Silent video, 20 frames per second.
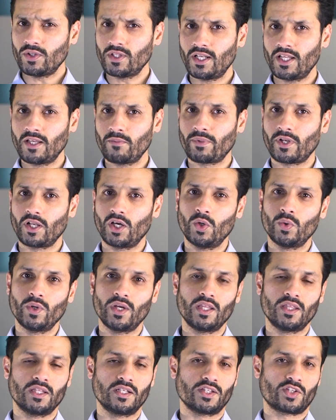on the link below
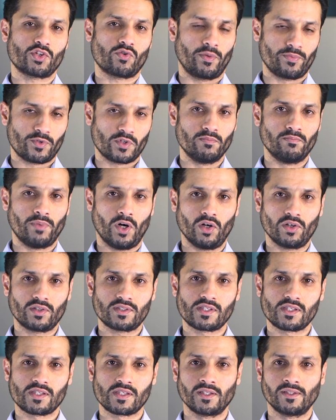in the description
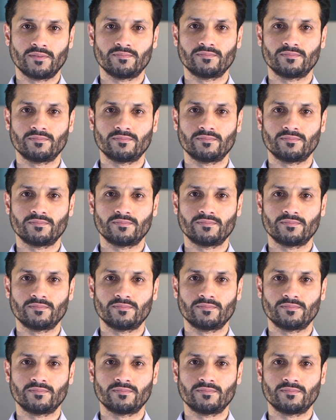box.